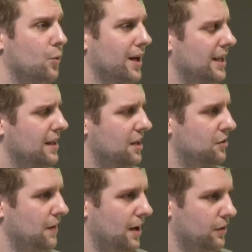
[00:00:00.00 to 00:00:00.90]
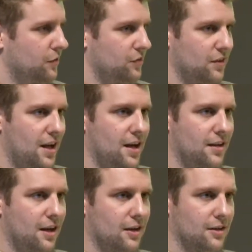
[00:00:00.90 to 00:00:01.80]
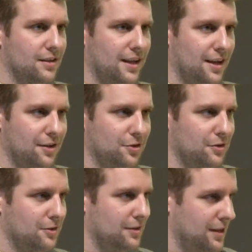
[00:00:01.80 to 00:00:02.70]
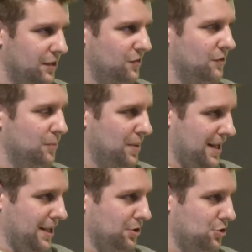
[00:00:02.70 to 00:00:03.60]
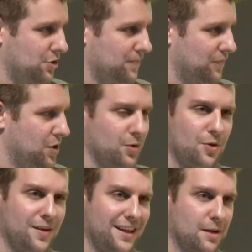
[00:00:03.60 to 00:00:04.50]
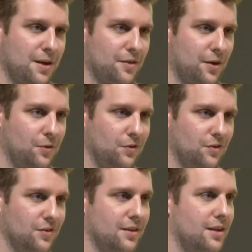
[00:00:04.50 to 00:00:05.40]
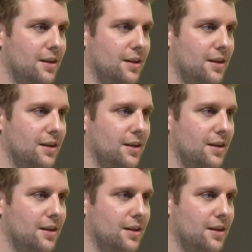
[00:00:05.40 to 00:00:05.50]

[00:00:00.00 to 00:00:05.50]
we're getting lots of errors on our calendar list page. Do you know anything about those?